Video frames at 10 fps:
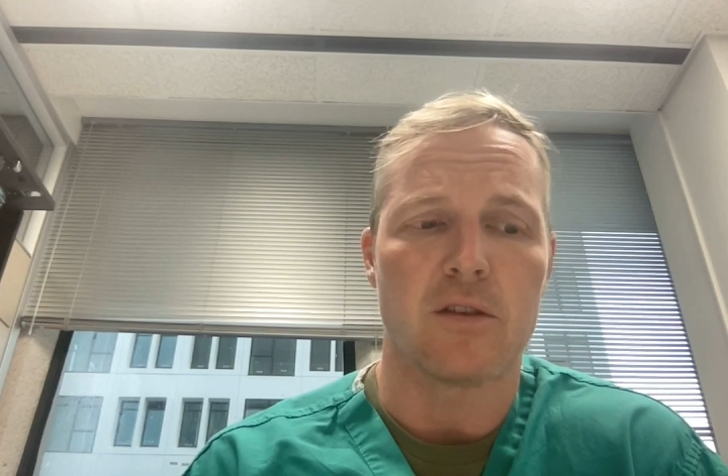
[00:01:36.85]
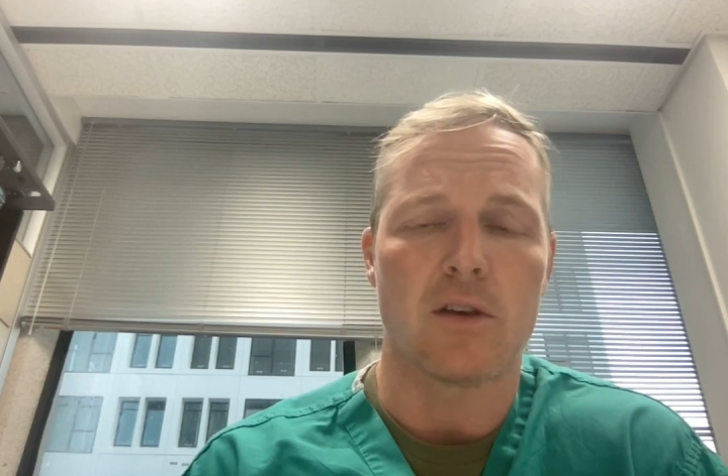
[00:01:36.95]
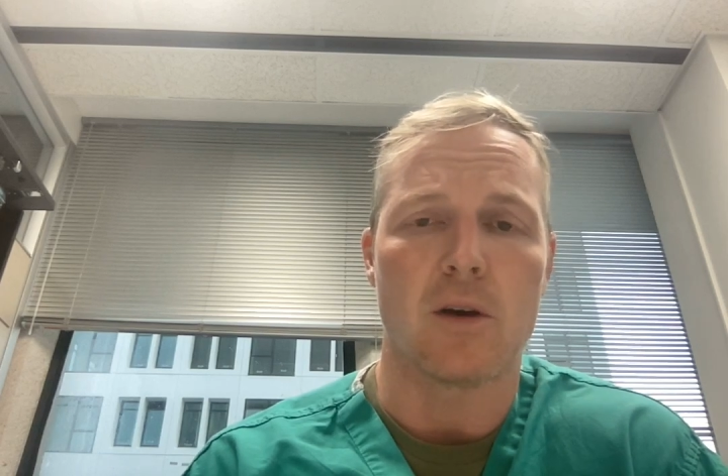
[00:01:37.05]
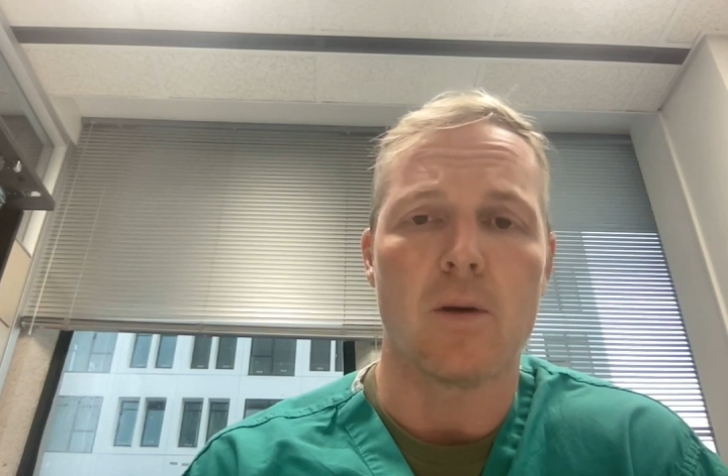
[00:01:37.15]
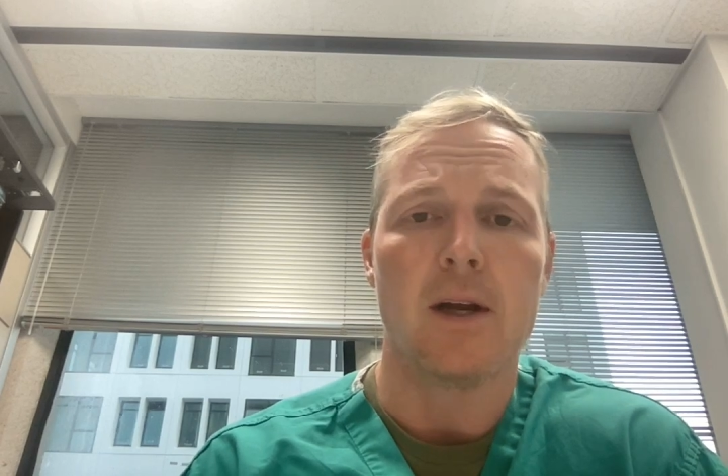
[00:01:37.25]

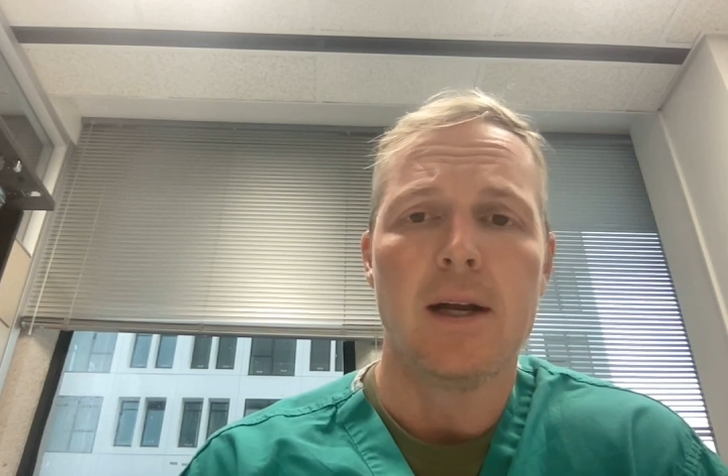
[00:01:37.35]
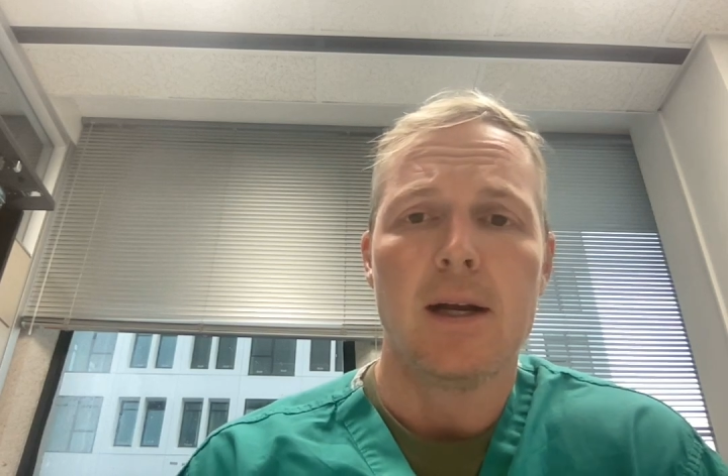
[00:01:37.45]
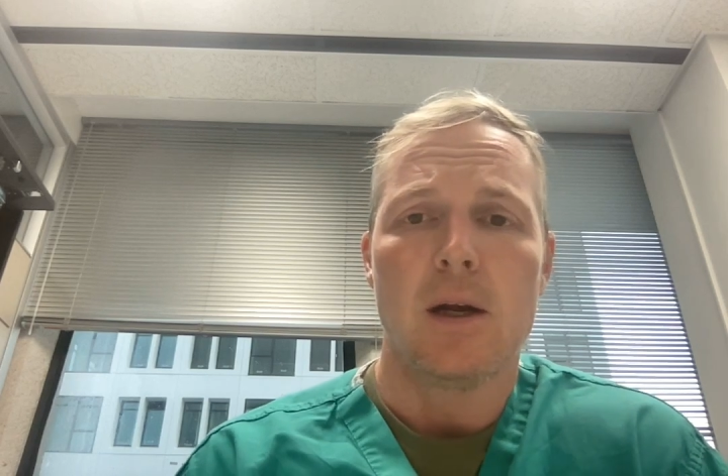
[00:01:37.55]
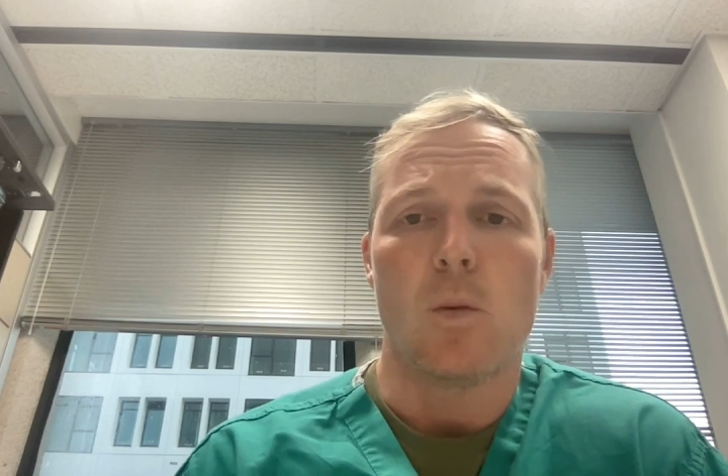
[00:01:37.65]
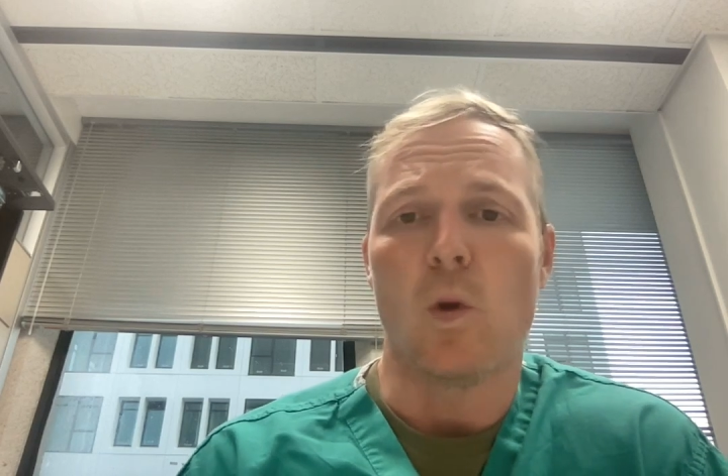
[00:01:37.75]
So
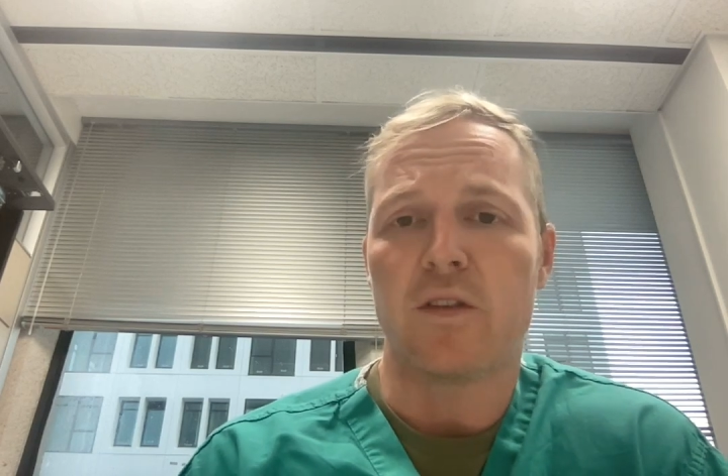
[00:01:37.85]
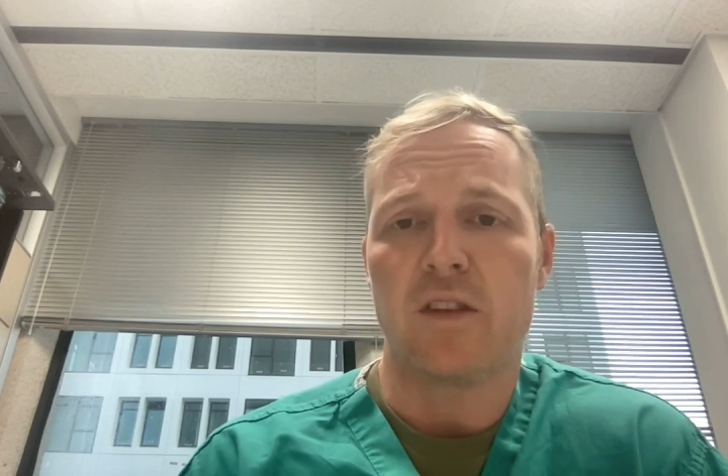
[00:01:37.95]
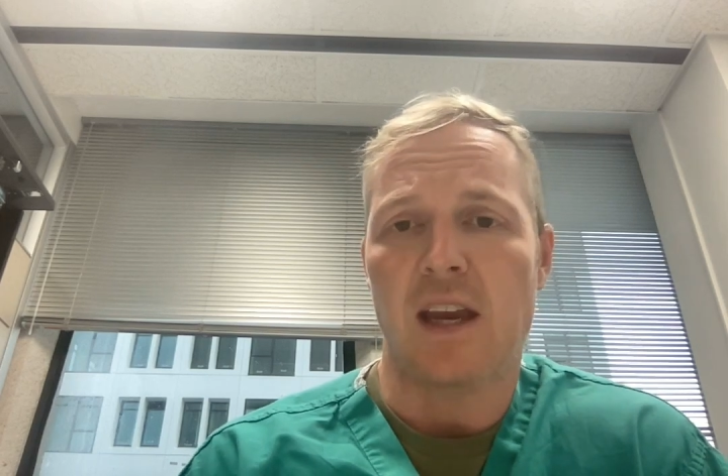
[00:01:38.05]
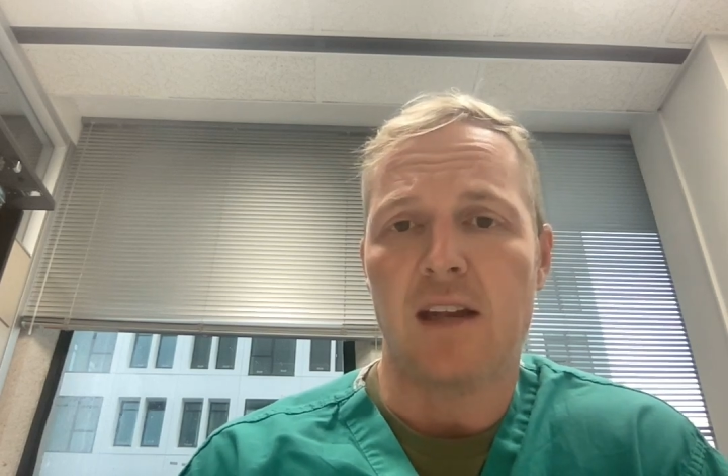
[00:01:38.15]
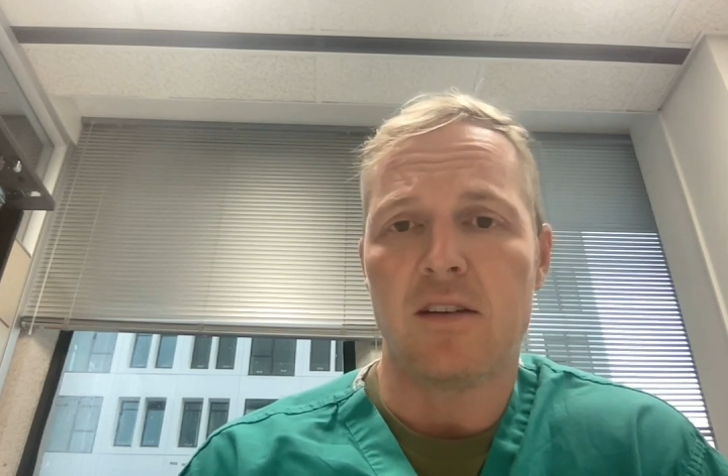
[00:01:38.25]
what's
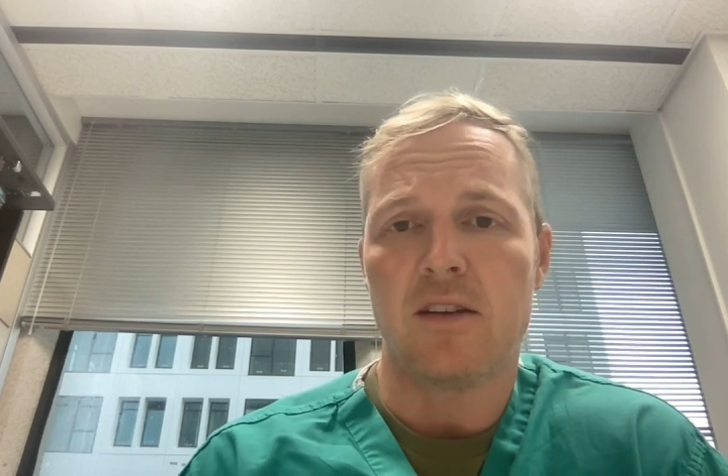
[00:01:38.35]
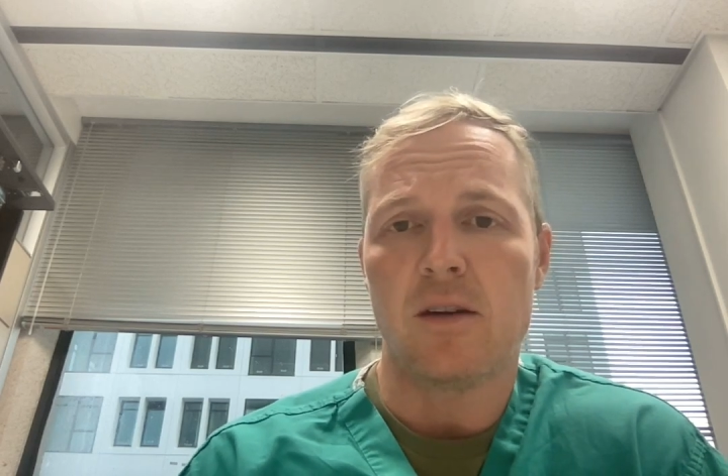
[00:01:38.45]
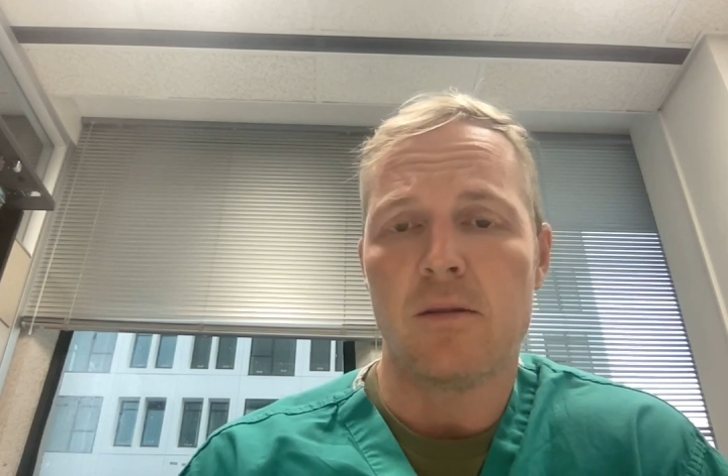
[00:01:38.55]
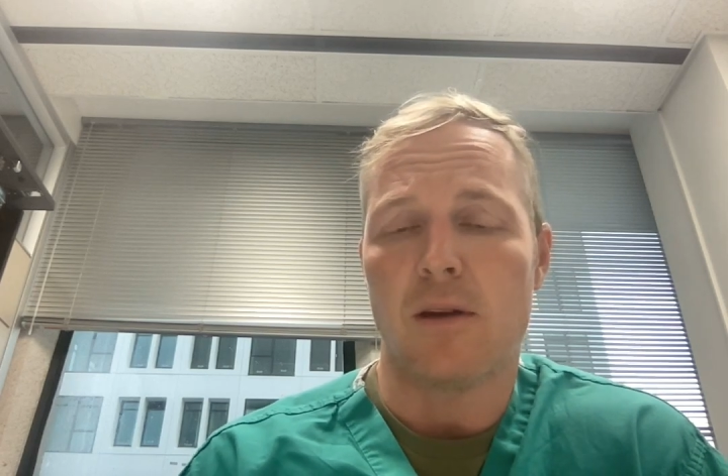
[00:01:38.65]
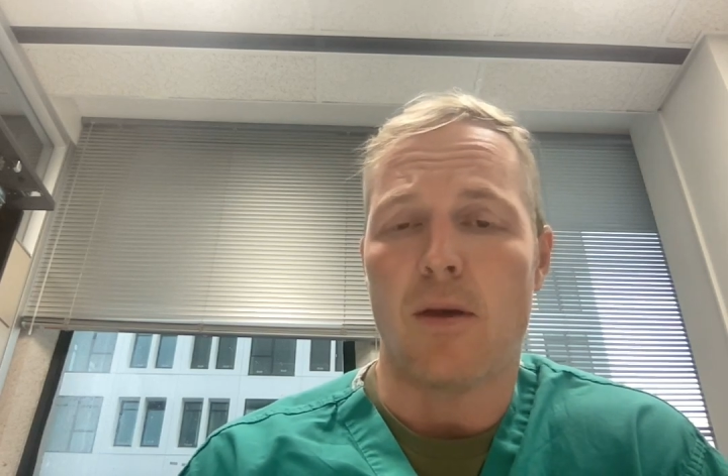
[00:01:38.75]
the
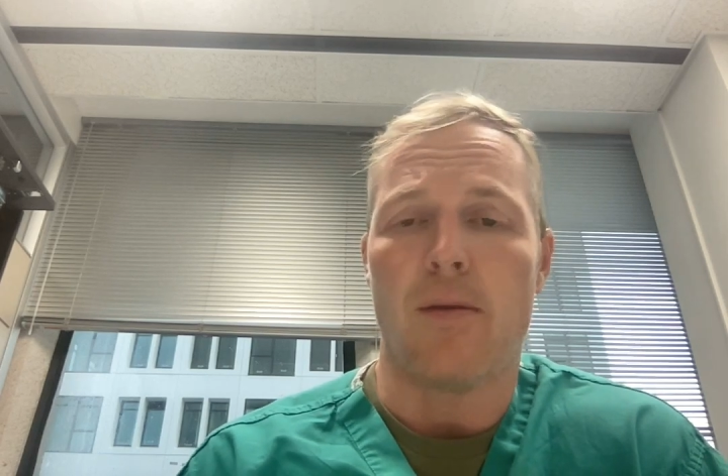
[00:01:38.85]
antidote?